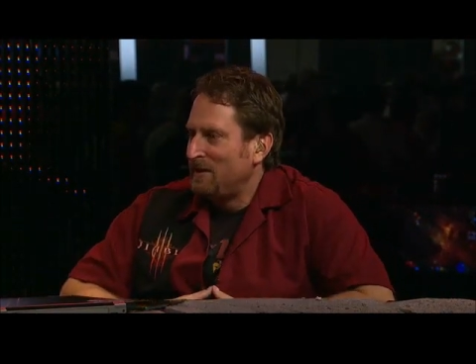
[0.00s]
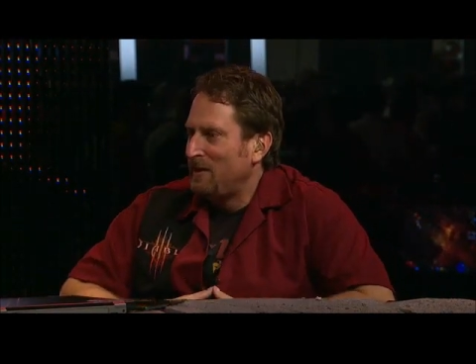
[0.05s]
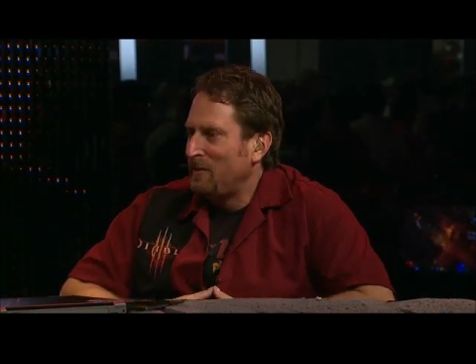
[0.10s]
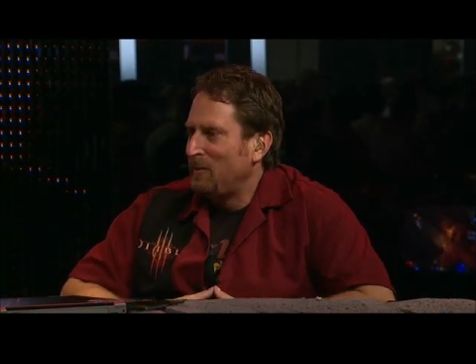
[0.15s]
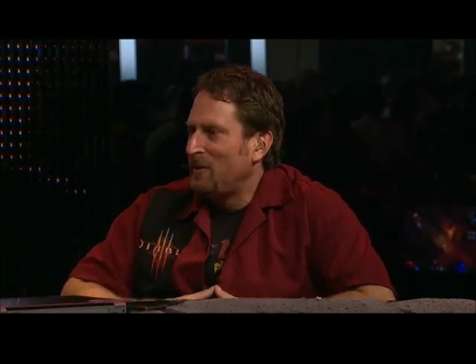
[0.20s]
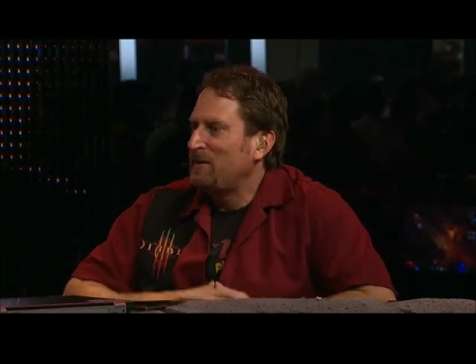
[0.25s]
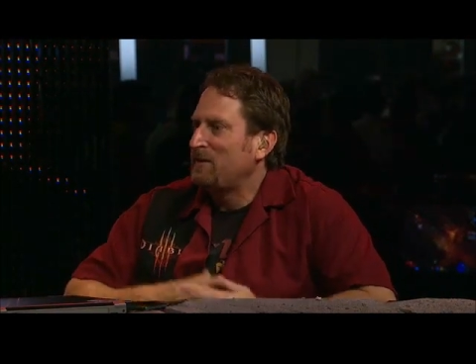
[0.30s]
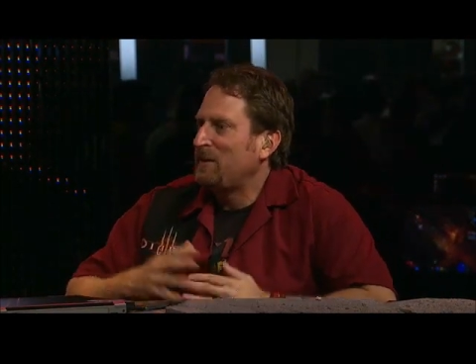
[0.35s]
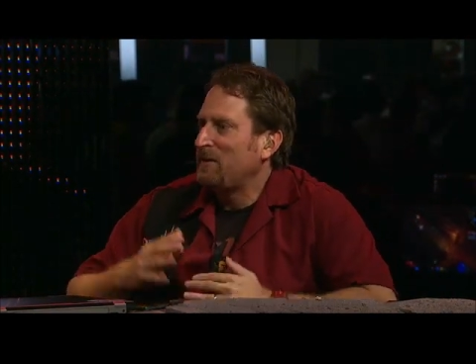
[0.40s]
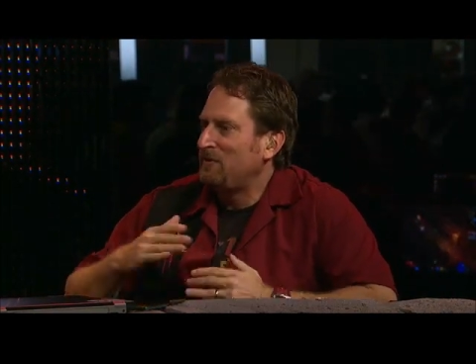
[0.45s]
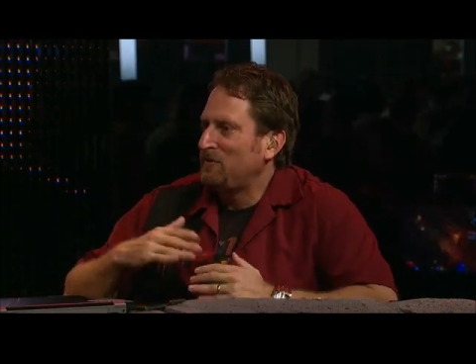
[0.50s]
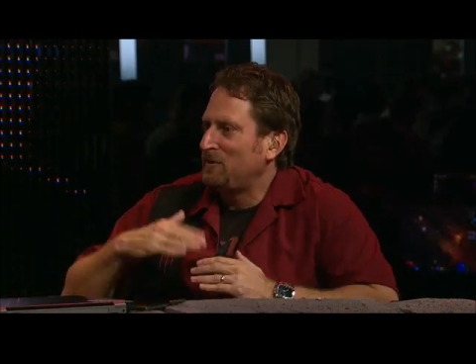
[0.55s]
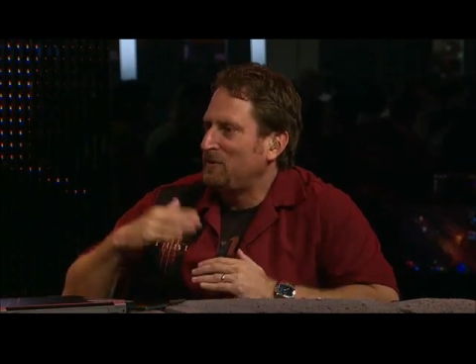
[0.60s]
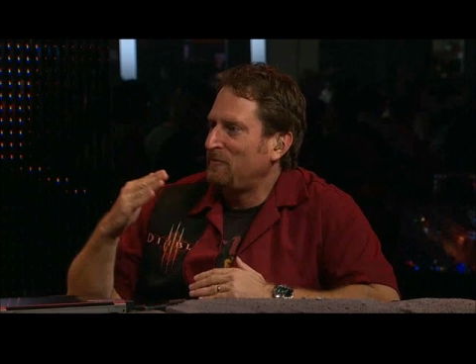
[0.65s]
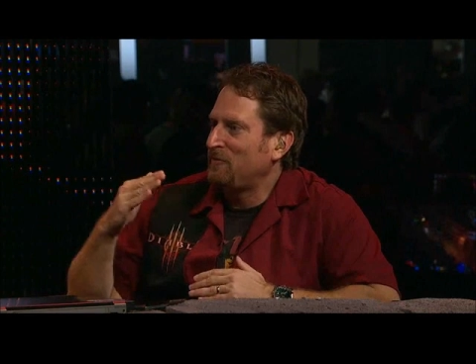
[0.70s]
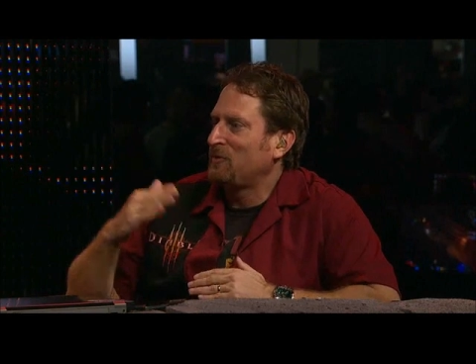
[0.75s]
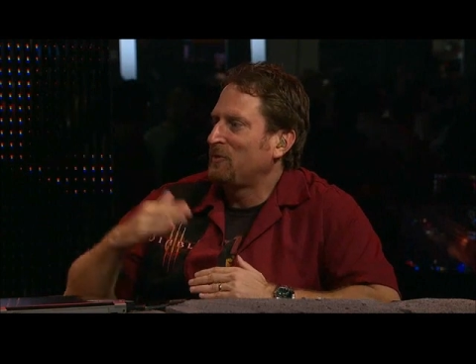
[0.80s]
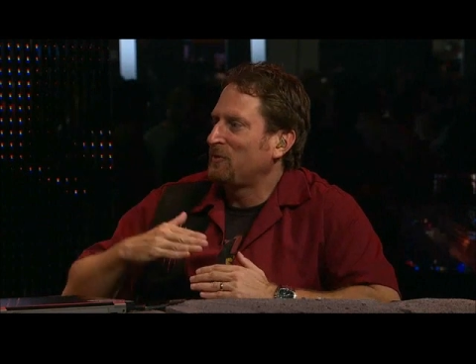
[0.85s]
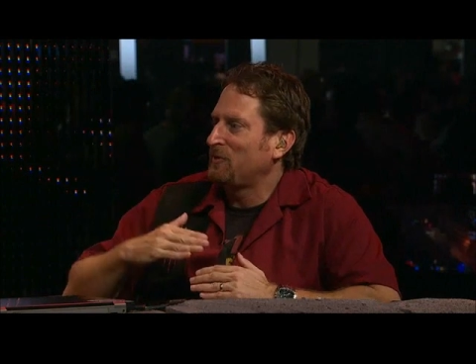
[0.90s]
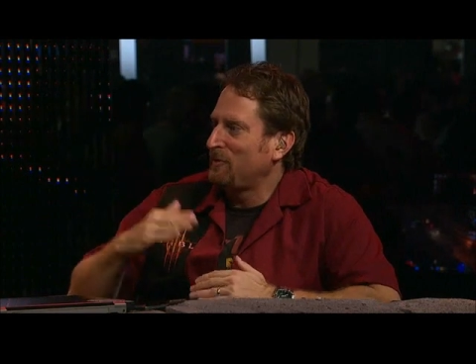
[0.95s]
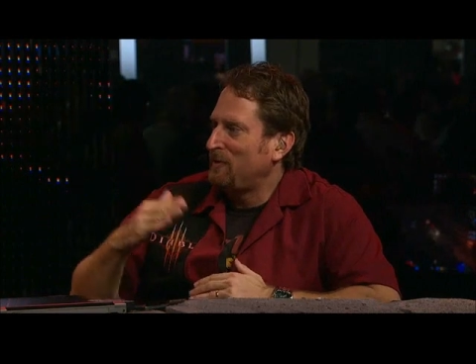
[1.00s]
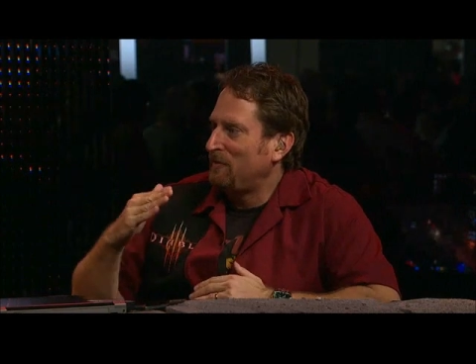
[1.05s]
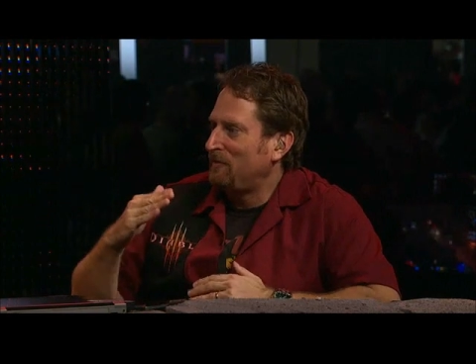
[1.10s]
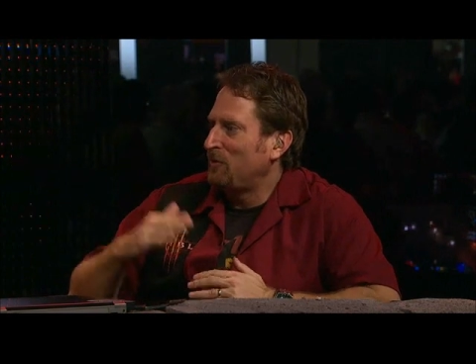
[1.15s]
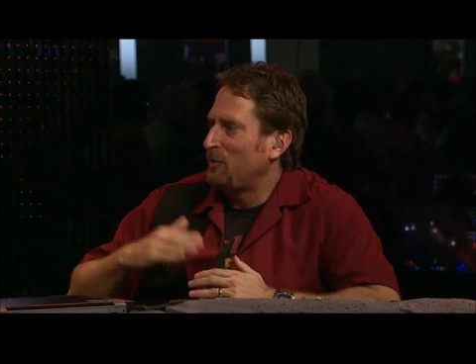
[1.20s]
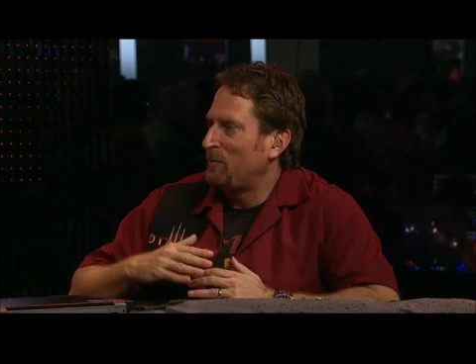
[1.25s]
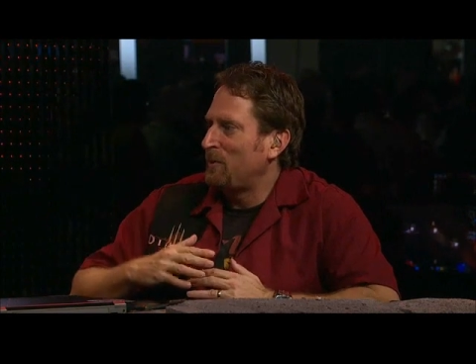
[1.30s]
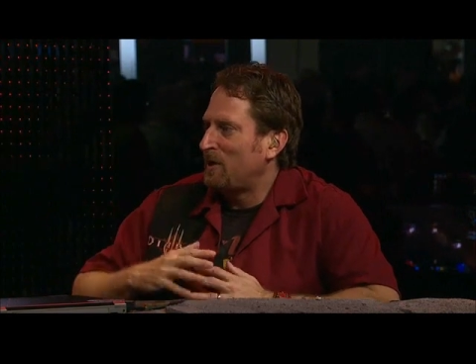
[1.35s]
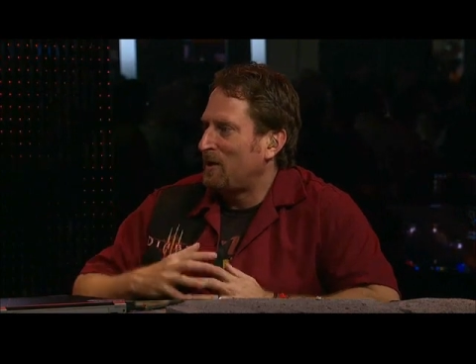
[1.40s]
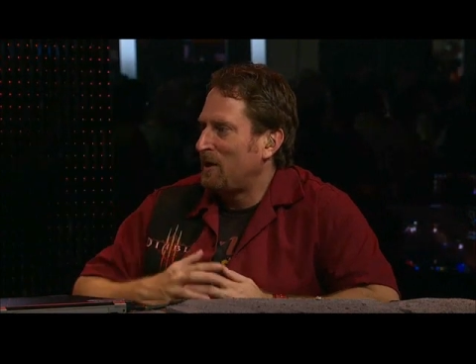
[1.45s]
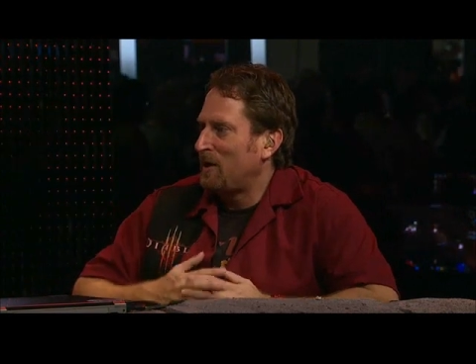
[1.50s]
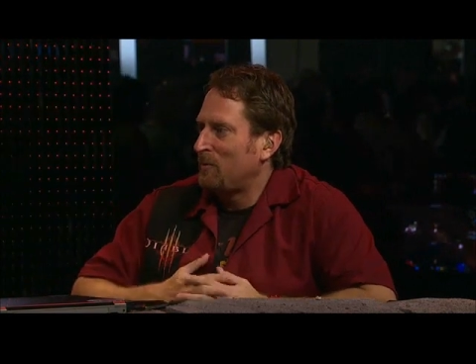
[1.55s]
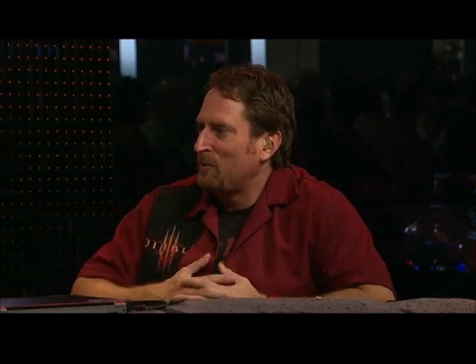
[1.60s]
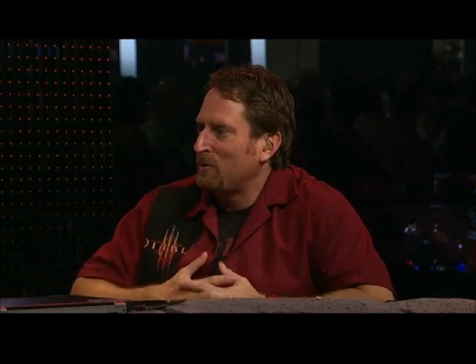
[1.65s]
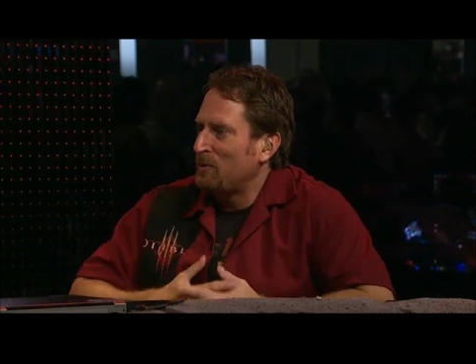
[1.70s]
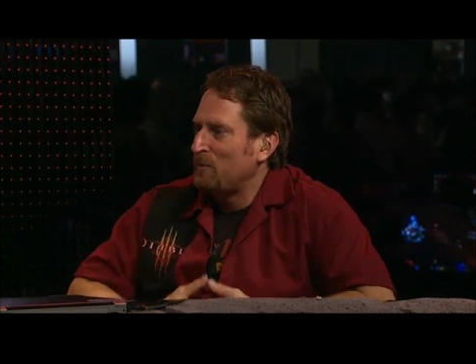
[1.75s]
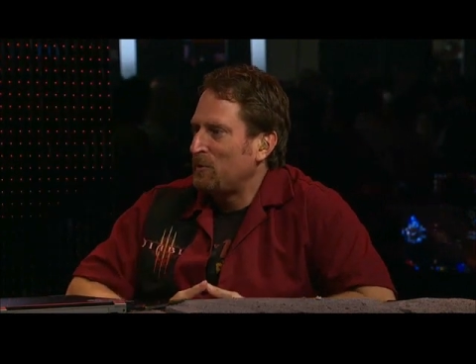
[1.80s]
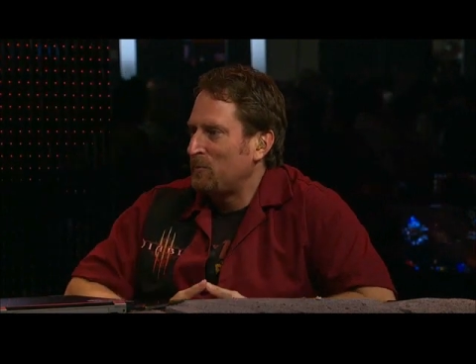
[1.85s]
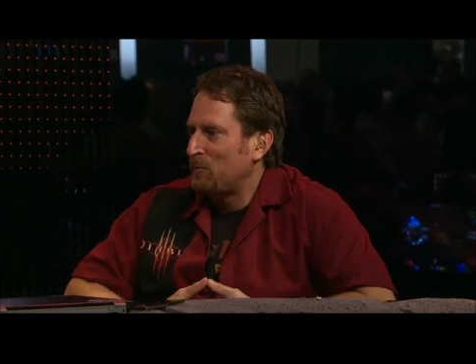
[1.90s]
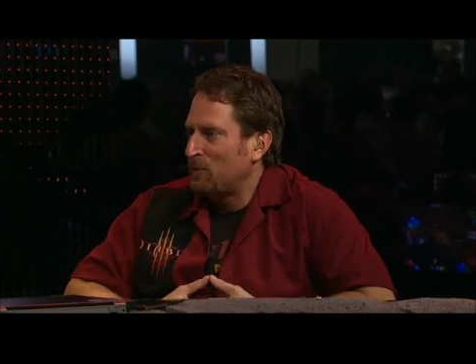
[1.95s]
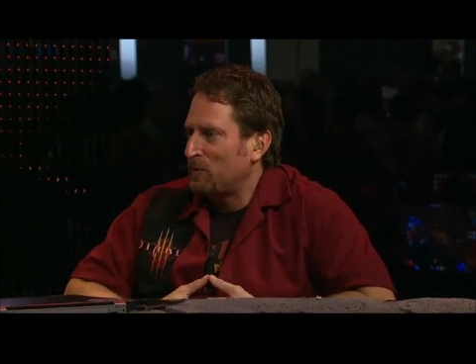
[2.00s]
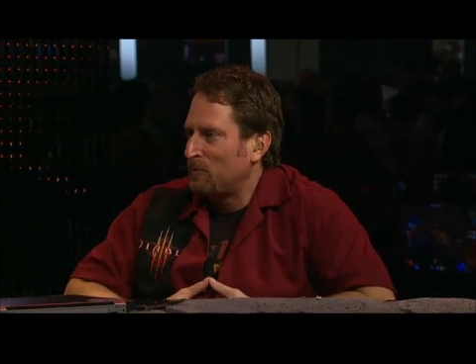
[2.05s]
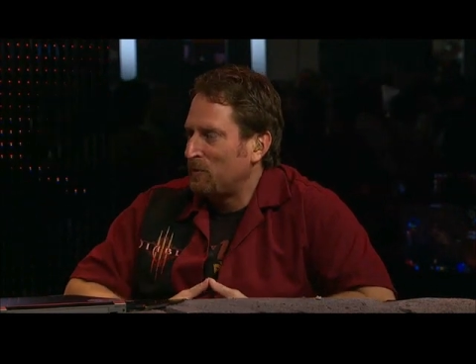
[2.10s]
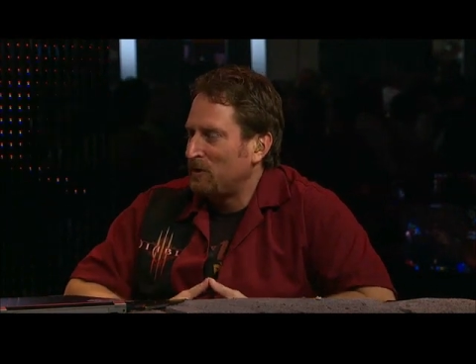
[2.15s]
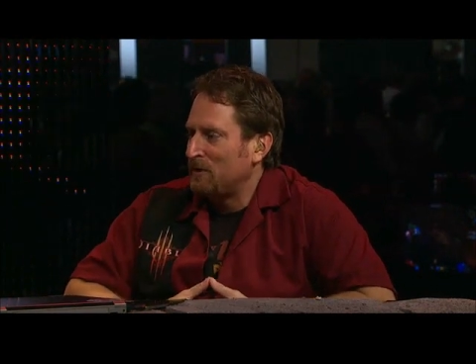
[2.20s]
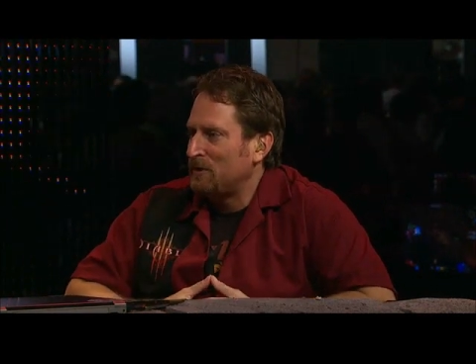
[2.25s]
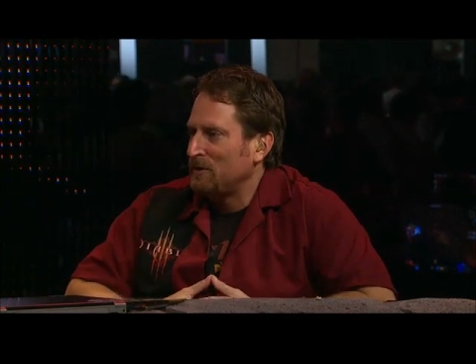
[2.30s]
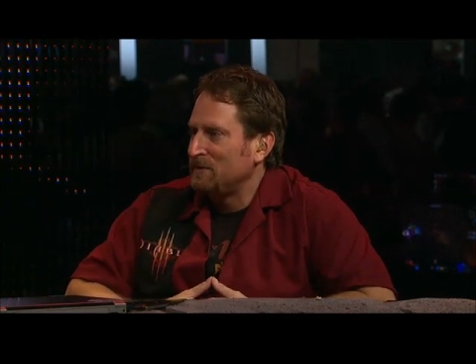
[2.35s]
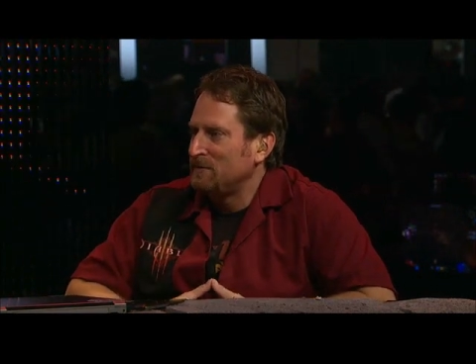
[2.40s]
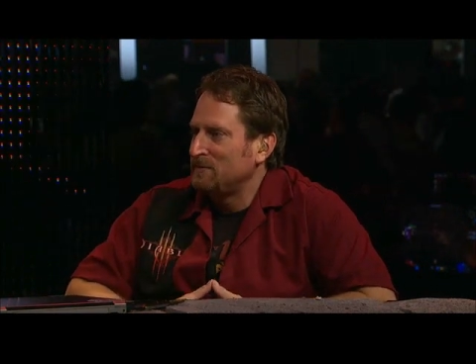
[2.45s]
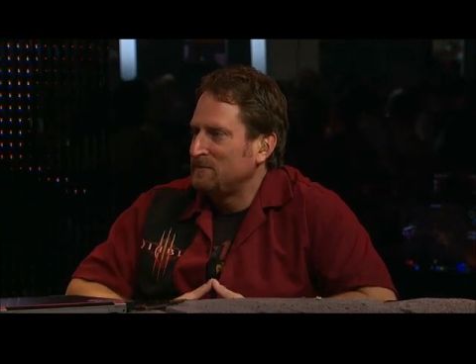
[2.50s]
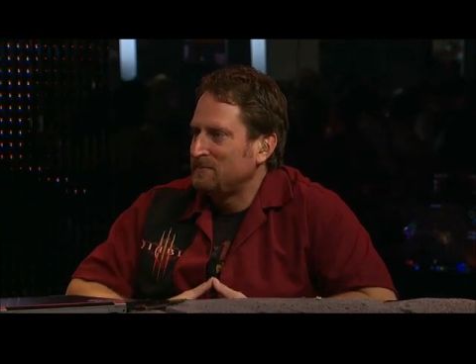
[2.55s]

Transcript: It maintains the difficulty level no matter how many people are playing.